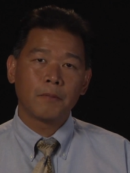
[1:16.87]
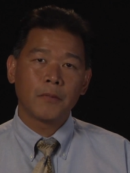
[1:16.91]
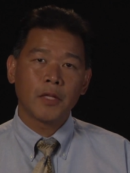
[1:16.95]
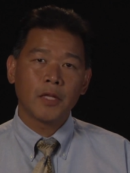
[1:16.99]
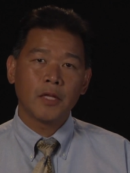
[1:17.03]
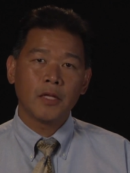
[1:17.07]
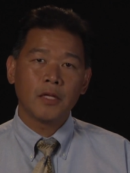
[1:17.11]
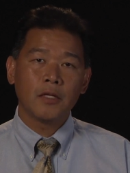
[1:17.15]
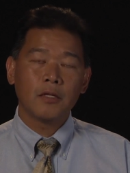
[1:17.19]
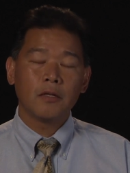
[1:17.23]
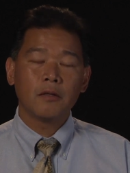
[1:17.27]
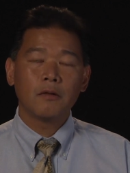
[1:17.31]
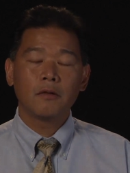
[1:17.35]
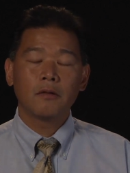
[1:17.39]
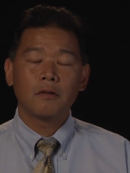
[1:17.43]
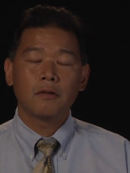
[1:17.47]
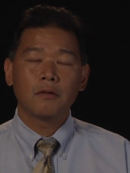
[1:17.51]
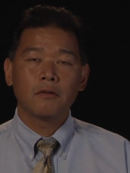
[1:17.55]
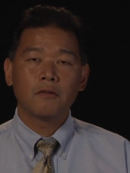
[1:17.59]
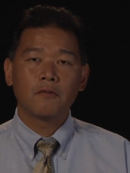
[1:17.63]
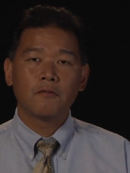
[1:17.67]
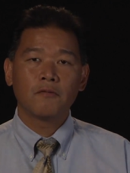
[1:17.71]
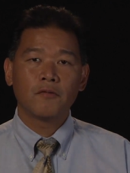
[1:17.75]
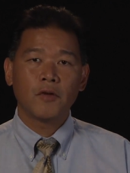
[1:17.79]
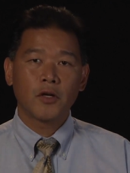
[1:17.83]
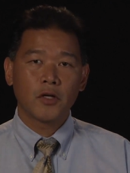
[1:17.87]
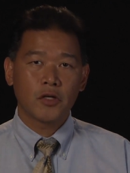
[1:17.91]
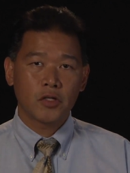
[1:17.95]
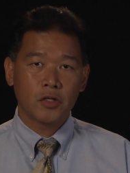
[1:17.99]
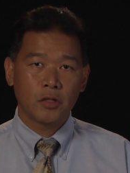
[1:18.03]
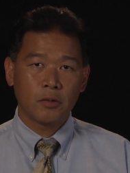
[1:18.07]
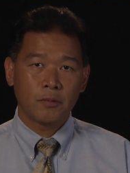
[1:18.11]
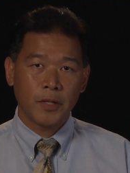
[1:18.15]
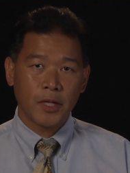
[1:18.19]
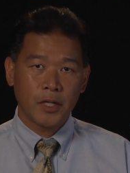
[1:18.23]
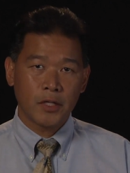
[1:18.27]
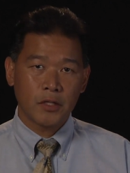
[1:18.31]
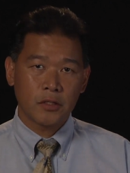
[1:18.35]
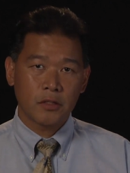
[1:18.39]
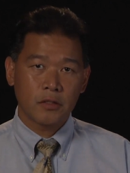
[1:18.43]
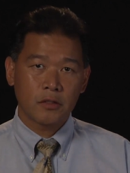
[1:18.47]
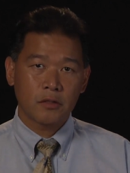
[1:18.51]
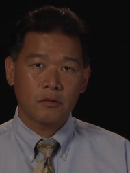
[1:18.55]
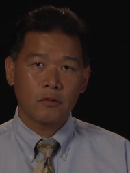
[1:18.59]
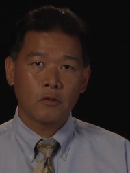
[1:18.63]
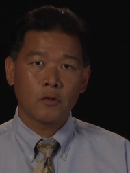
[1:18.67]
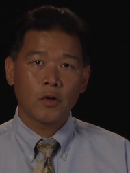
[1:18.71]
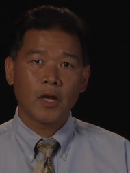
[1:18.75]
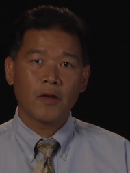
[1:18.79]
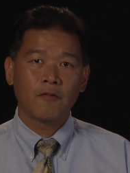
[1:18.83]
the functional
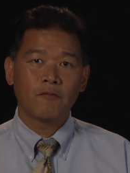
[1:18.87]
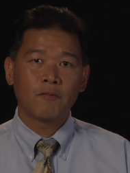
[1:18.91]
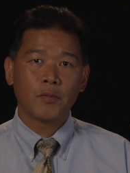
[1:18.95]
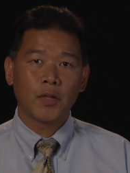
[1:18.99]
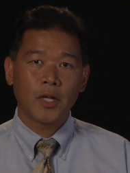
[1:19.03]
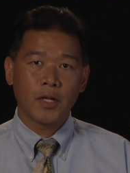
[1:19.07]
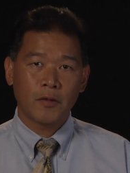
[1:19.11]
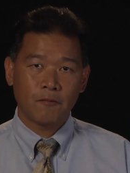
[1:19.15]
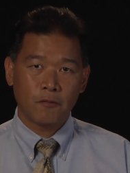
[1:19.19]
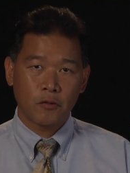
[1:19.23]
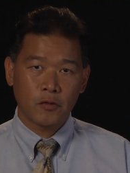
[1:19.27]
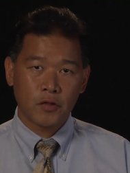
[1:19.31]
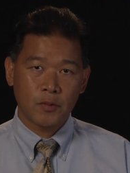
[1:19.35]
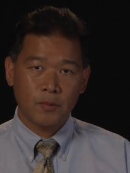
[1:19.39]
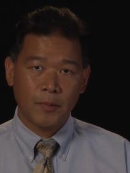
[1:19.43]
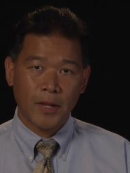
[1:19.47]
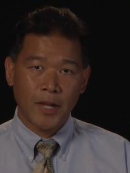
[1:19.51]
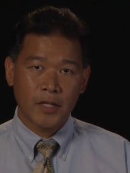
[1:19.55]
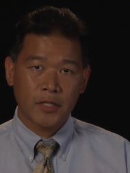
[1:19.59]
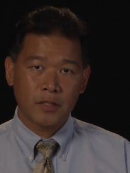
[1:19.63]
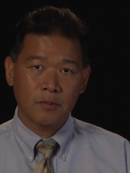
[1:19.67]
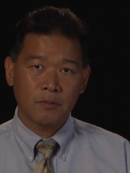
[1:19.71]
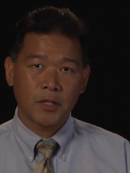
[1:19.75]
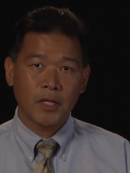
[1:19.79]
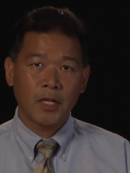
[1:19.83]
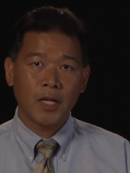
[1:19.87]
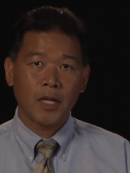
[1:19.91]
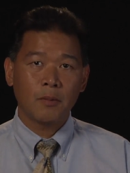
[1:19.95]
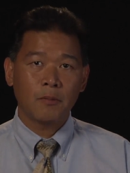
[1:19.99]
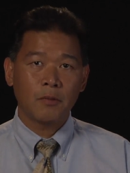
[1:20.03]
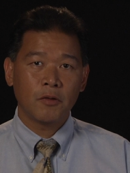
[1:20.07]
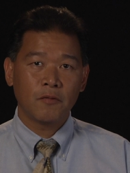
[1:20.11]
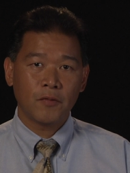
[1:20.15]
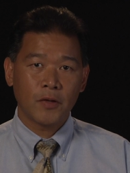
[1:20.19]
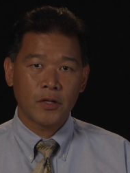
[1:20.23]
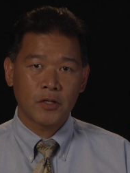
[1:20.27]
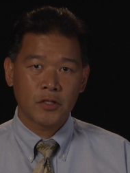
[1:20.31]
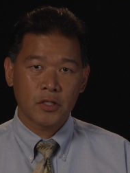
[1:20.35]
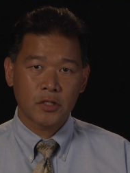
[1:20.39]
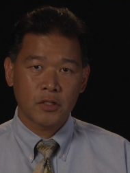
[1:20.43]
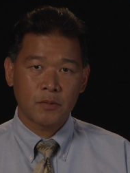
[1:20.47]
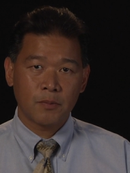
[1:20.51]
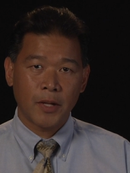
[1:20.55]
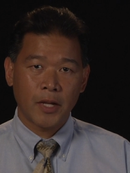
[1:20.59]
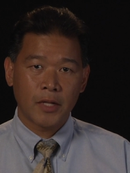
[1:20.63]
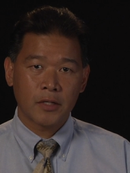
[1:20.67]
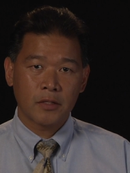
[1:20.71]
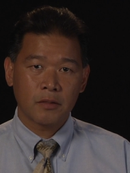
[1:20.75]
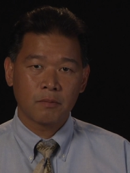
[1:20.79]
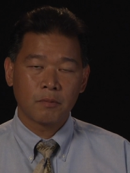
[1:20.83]
patients who have blepharospasm and hemifacial
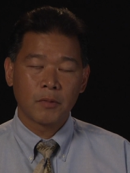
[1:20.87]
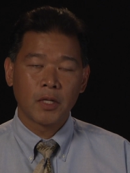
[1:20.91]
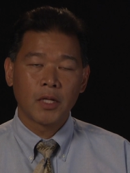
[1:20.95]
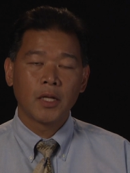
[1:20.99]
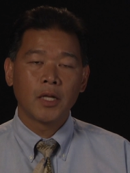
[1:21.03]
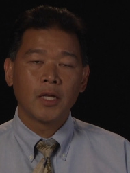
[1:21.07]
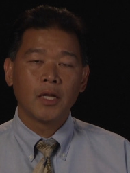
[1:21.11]
spasm.